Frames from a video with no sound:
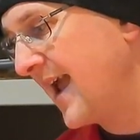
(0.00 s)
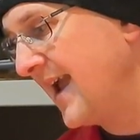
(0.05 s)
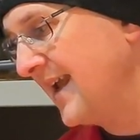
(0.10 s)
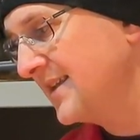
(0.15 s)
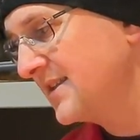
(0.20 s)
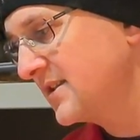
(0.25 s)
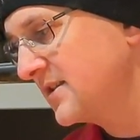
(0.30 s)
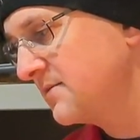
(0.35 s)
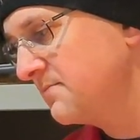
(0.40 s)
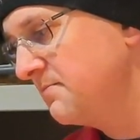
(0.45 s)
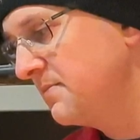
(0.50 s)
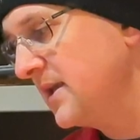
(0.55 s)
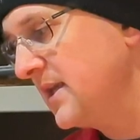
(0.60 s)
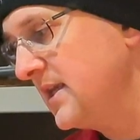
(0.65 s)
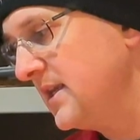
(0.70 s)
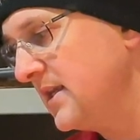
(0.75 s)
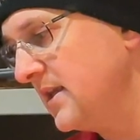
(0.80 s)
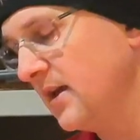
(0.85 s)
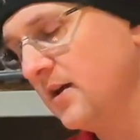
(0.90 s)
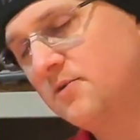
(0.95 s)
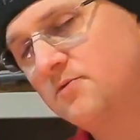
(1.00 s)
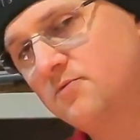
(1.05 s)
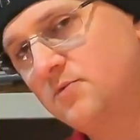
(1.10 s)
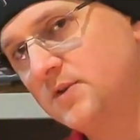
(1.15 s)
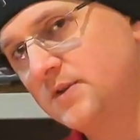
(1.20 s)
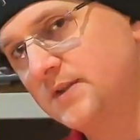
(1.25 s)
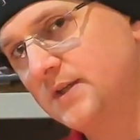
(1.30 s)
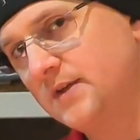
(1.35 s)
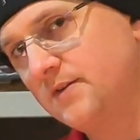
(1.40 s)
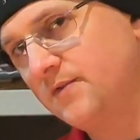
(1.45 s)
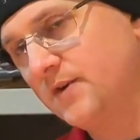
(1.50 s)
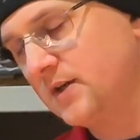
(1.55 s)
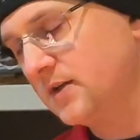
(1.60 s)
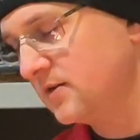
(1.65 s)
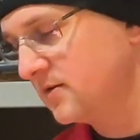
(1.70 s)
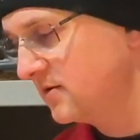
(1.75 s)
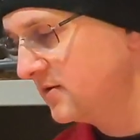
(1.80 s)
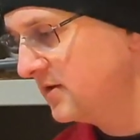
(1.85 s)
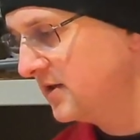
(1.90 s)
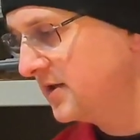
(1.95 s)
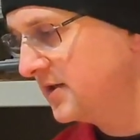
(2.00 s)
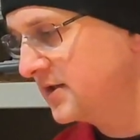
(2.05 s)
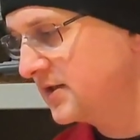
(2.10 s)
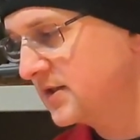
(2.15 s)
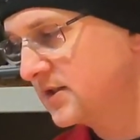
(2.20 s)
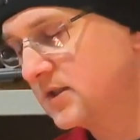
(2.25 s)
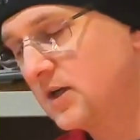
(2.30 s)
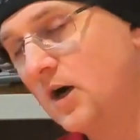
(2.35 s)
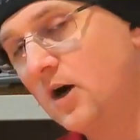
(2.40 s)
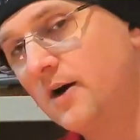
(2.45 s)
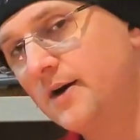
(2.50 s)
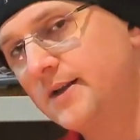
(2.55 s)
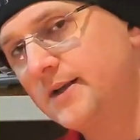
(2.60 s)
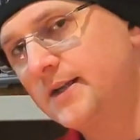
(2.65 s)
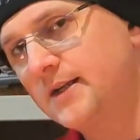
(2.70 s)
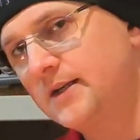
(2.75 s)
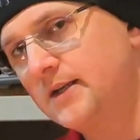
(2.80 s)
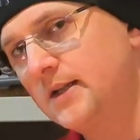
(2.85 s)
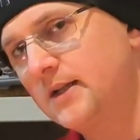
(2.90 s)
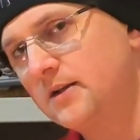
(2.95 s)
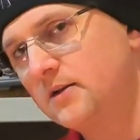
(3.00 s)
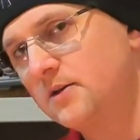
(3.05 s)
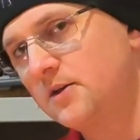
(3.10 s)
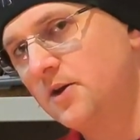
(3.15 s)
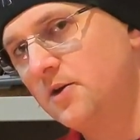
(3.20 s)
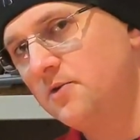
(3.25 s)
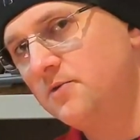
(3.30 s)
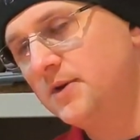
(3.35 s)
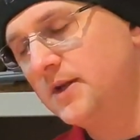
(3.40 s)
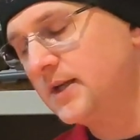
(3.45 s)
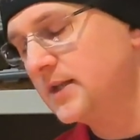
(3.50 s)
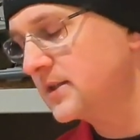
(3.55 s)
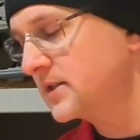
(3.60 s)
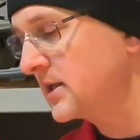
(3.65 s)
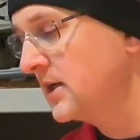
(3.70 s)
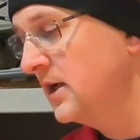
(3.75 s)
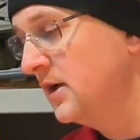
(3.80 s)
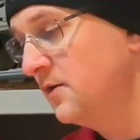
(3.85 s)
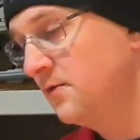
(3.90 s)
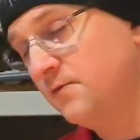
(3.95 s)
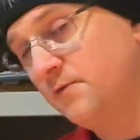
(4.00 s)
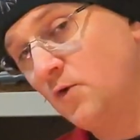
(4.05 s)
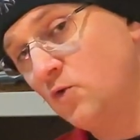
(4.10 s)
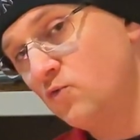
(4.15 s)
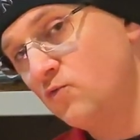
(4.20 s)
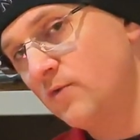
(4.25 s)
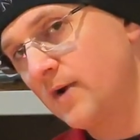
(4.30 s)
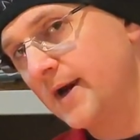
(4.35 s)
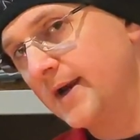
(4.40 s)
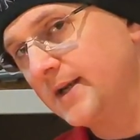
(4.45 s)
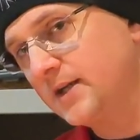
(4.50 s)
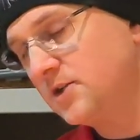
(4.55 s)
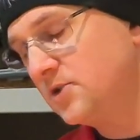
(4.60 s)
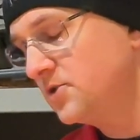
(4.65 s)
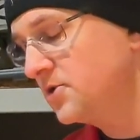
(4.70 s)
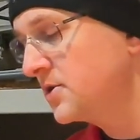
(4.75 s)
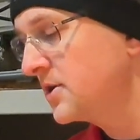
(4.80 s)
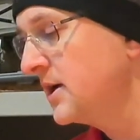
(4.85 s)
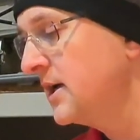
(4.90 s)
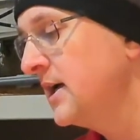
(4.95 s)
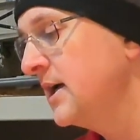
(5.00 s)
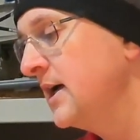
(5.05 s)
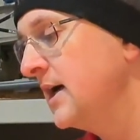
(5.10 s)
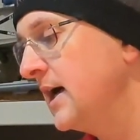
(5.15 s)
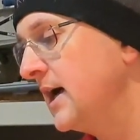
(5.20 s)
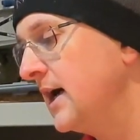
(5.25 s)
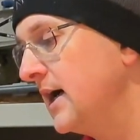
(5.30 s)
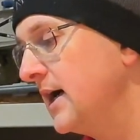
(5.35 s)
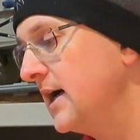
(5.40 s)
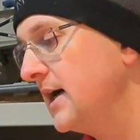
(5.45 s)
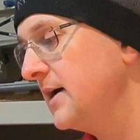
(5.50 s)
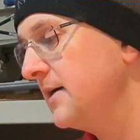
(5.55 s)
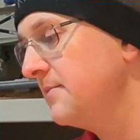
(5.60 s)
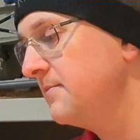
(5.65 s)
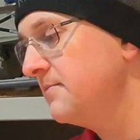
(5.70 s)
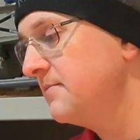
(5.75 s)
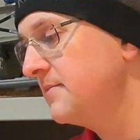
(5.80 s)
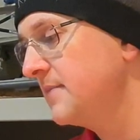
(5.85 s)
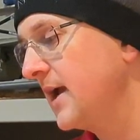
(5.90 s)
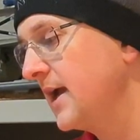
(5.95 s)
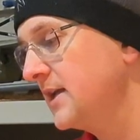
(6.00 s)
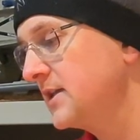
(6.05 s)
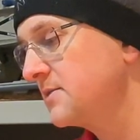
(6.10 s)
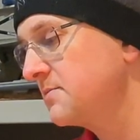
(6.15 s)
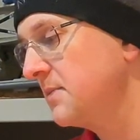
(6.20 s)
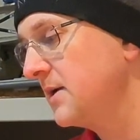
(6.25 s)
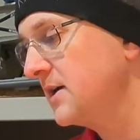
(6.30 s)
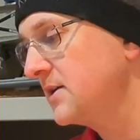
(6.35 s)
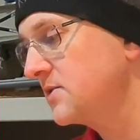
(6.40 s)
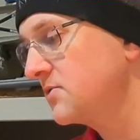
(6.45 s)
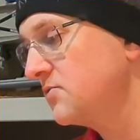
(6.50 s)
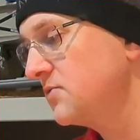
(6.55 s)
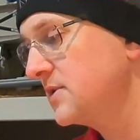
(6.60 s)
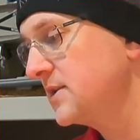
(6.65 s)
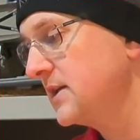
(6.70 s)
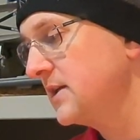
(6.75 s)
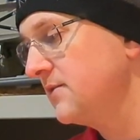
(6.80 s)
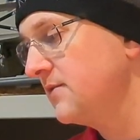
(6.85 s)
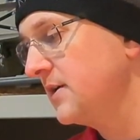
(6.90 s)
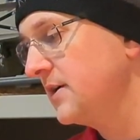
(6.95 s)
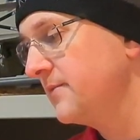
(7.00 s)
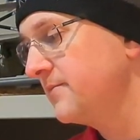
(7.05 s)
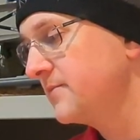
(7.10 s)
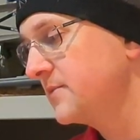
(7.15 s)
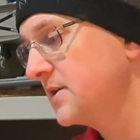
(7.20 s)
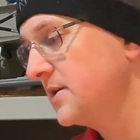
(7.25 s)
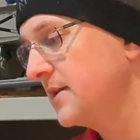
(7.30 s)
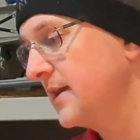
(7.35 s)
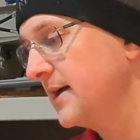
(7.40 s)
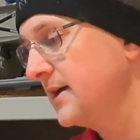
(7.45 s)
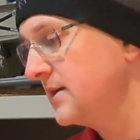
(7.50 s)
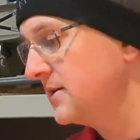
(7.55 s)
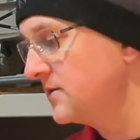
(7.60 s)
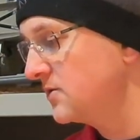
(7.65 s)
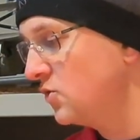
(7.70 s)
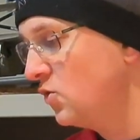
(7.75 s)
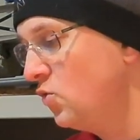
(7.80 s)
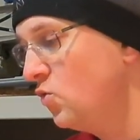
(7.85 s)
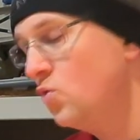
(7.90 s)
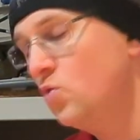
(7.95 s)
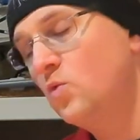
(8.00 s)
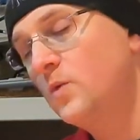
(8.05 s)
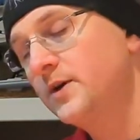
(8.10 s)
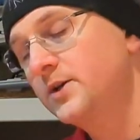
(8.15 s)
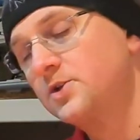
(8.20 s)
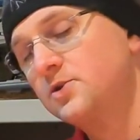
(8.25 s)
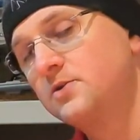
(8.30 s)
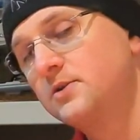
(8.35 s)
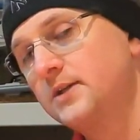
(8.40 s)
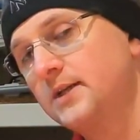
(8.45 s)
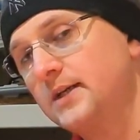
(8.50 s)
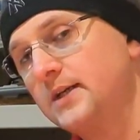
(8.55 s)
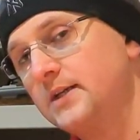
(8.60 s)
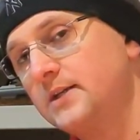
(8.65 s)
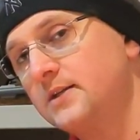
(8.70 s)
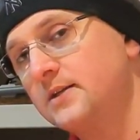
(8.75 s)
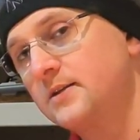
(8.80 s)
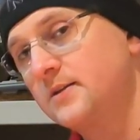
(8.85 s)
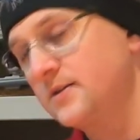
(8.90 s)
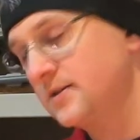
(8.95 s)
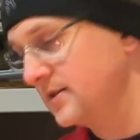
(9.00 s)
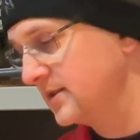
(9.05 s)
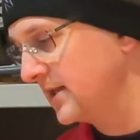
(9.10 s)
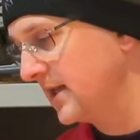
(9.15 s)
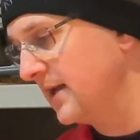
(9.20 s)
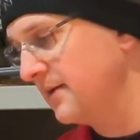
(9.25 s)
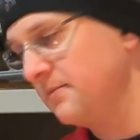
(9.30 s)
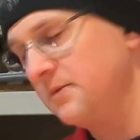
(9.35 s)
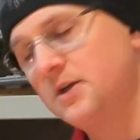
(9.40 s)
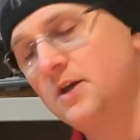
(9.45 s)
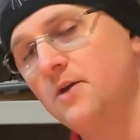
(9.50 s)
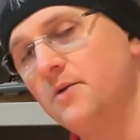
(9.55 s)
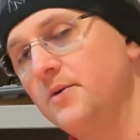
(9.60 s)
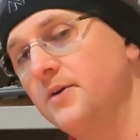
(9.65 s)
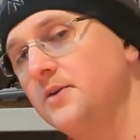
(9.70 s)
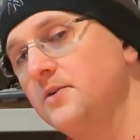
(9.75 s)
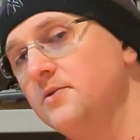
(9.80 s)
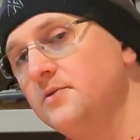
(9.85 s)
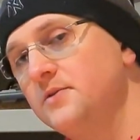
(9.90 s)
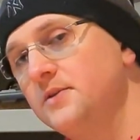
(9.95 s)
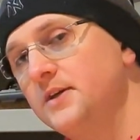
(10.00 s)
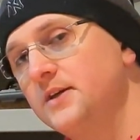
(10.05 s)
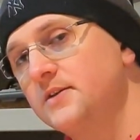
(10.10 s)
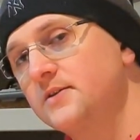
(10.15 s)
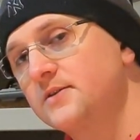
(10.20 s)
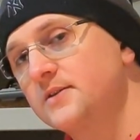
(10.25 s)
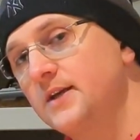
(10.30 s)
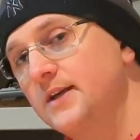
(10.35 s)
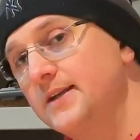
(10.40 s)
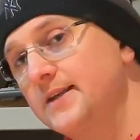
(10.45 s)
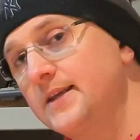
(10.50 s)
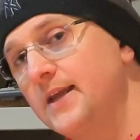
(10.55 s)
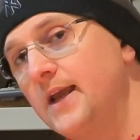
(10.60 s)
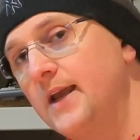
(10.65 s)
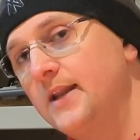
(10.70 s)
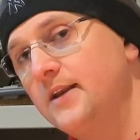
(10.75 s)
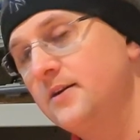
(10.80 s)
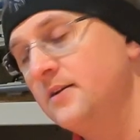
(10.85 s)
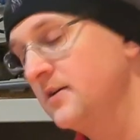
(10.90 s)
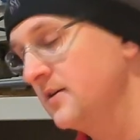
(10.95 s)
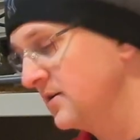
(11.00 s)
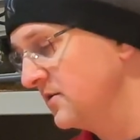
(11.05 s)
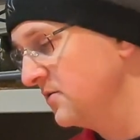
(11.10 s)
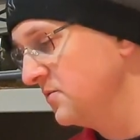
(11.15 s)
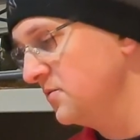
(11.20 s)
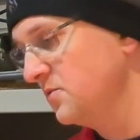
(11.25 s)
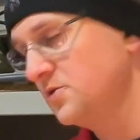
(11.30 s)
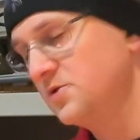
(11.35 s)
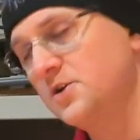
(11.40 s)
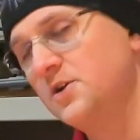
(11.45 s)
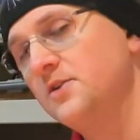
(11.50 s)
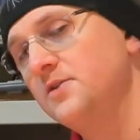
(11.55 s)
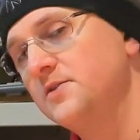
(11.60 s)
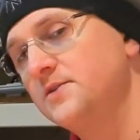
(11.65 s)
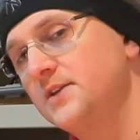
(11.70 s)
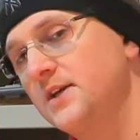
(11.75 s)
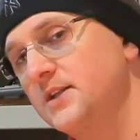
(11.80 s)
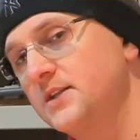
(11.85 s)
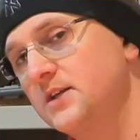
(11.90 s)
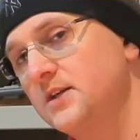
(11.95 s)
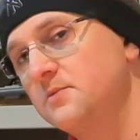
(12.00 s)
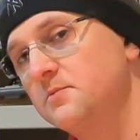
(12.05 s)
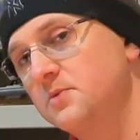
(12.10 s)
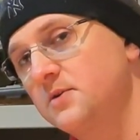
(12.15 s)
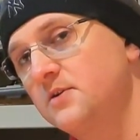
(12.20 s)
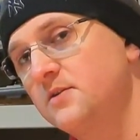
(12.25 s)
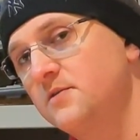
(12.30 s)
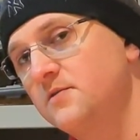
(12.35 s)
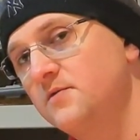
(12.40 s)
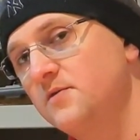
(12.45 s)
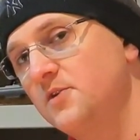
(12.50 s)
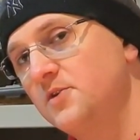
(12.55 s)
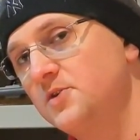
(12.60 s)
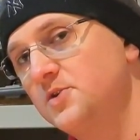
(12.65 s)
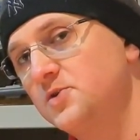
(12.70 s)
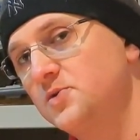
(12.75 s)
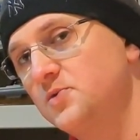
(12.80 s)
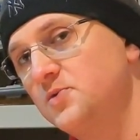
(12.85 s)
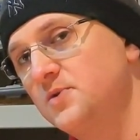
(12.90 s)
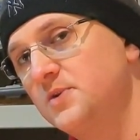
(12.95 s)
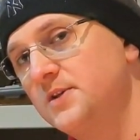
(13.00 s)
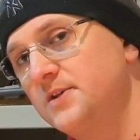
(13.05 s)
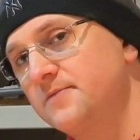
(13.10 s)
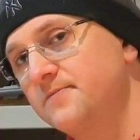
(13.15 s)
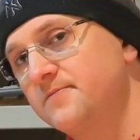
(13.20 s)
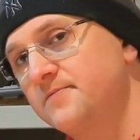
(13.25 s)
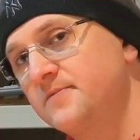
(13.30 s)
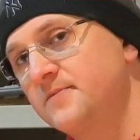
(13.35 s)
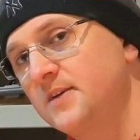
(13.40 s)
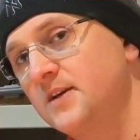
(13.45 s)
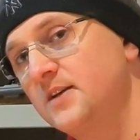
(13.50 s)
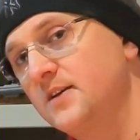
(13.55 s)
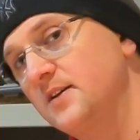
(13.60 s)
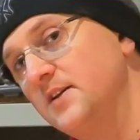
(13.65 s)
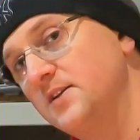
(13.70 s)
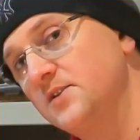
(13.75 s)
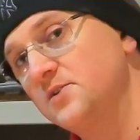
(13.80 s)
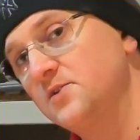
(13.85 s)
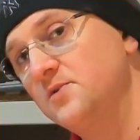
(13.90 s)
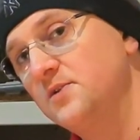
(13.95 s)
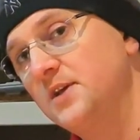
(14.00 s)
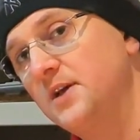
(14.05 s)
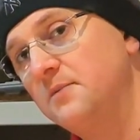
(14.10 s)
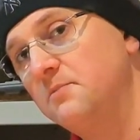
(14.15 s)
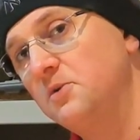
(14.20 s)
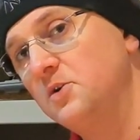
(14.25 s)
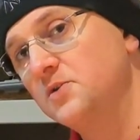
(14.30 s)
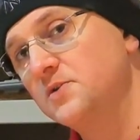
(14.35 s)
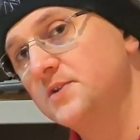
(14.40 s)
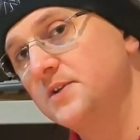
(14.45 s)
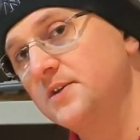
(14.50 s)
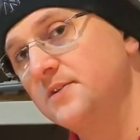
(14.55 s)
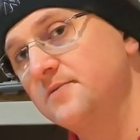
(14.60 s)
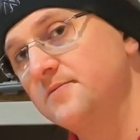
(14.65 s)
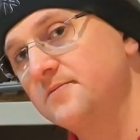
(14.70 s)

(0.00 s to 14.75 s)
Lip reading: SB receiver. Nice tiny little unit, full range, S-Bus receiver. So that is all we should need to get me going on this. And again, we'll show you setup very shortly. Let's do the unboxing.